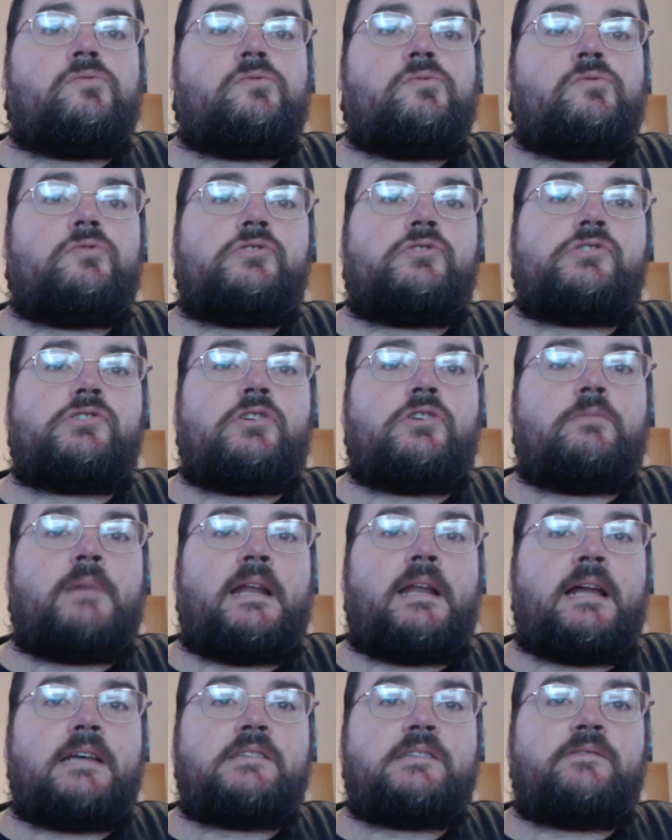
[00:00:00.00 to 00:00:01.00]
So my
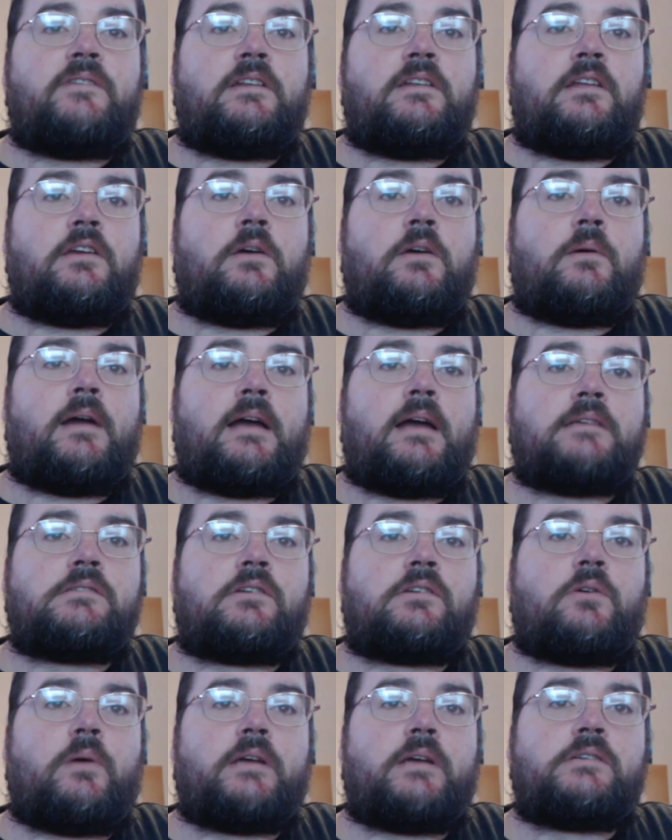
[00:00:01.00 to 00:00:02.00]
last video, I asked
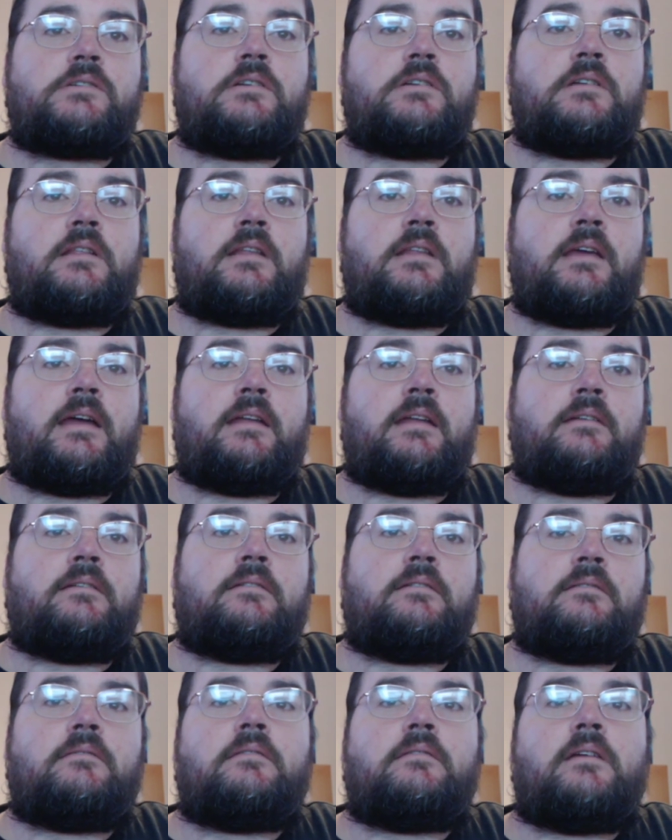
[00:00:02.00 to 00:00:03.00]
a question at the
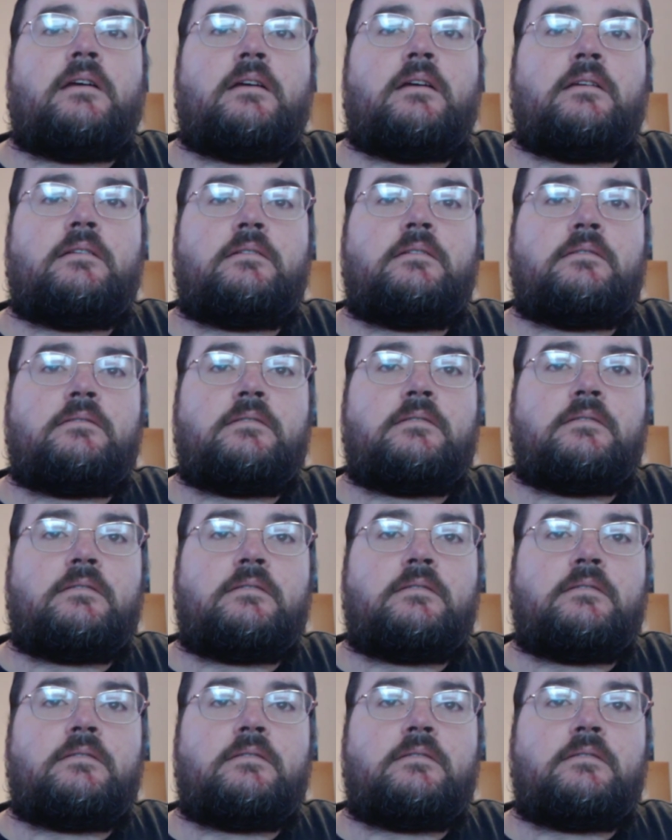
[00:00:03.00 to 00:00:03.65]
end, and